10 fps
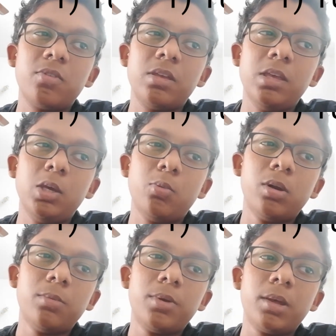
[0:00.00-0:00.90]

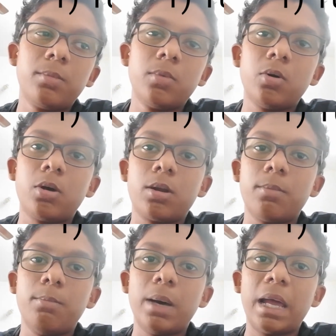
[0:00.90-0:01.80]
equilibrium or a
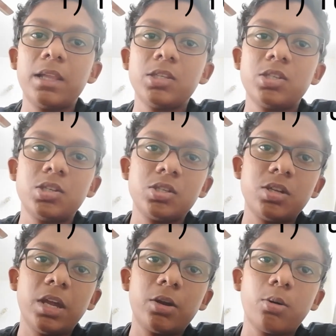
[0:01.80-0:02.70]
balanced
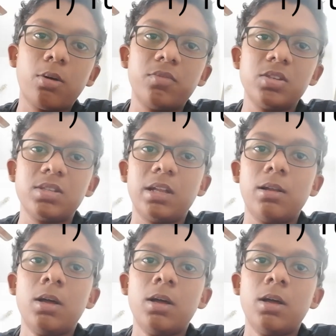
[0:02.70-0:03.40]
state of the cell.